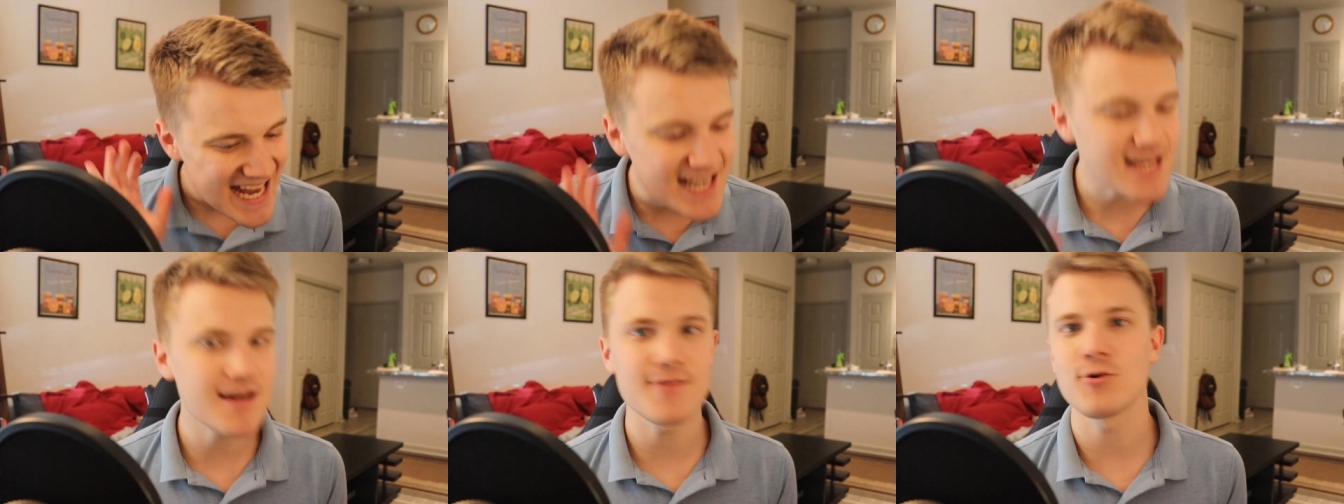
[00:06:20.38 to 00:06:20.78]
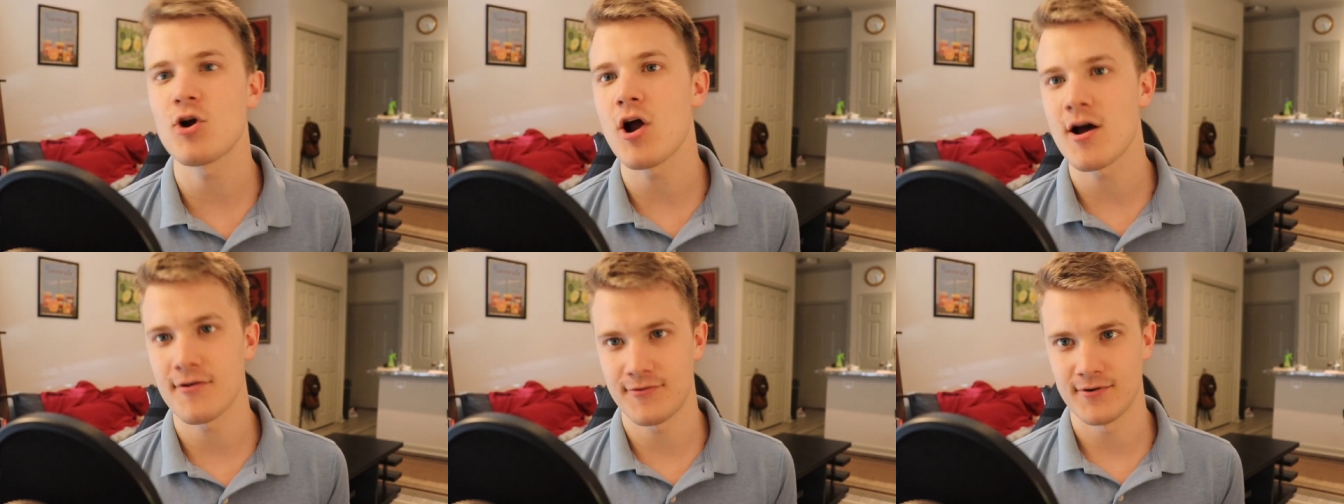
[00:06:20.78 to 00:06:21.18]
any other
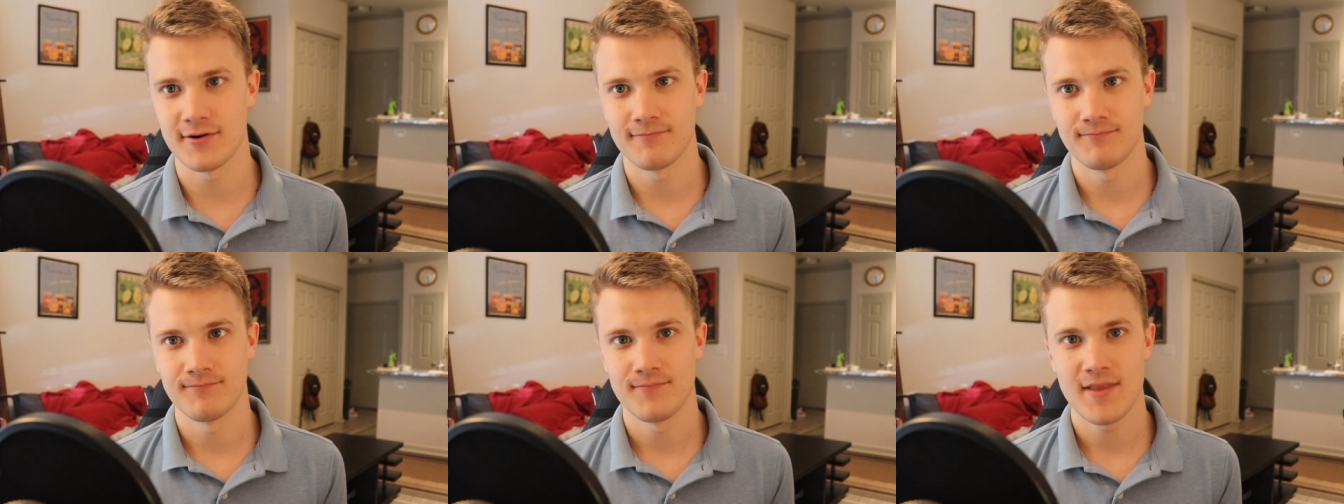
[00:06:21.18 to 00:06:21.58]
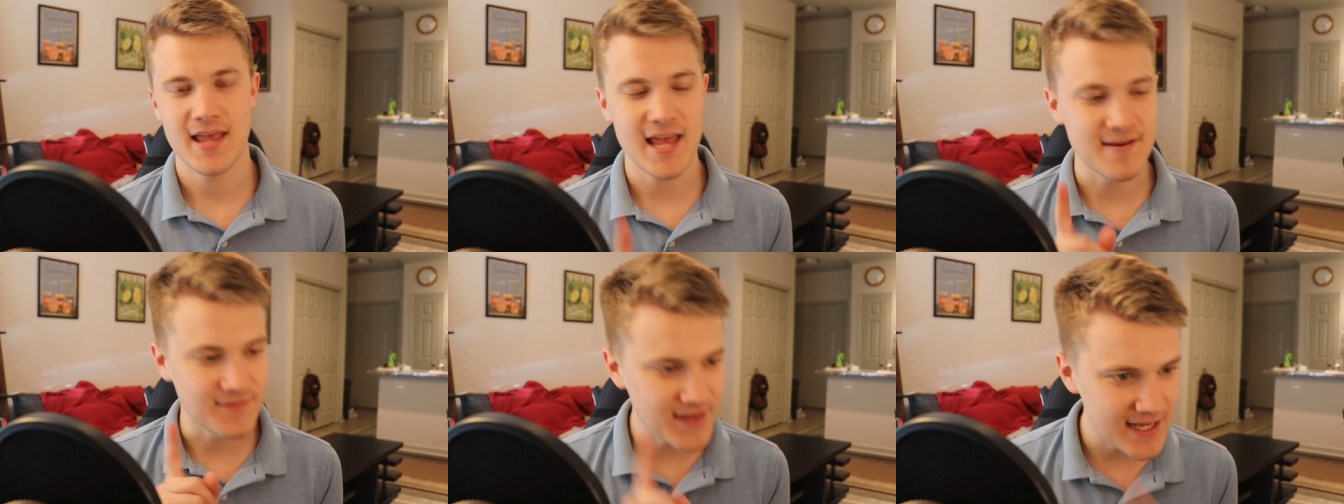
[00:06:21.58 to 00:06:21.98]
author,
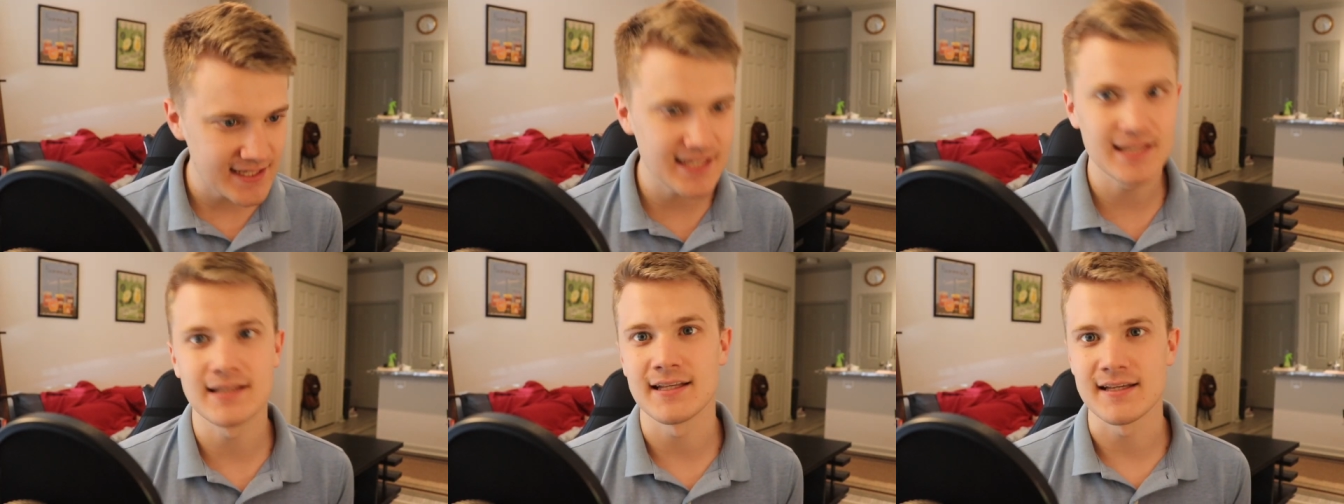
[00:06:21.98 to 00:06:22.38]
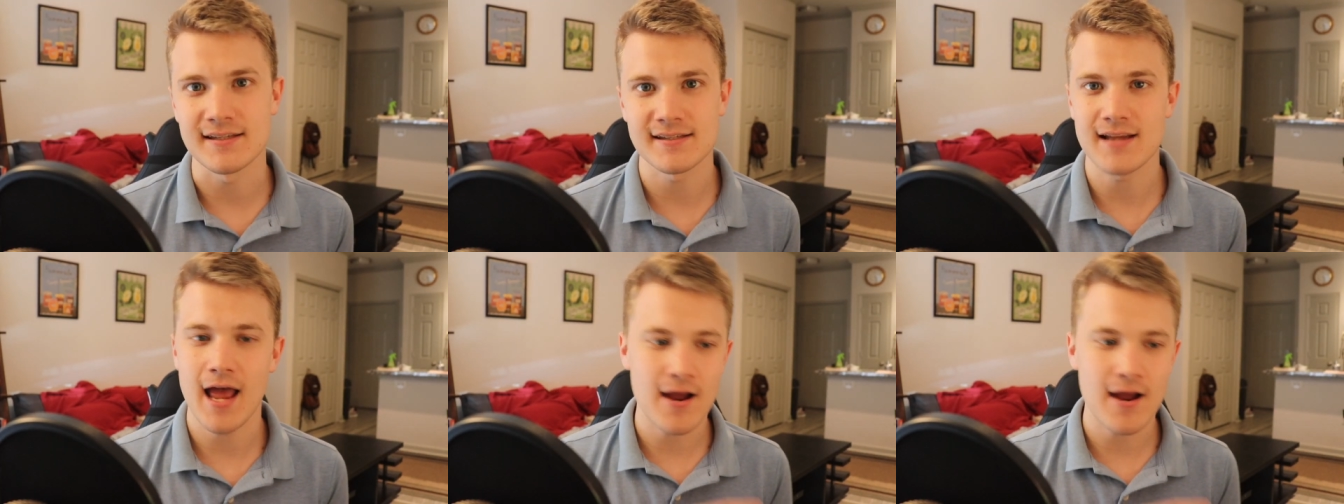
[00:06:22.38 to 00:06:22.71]
if they did this,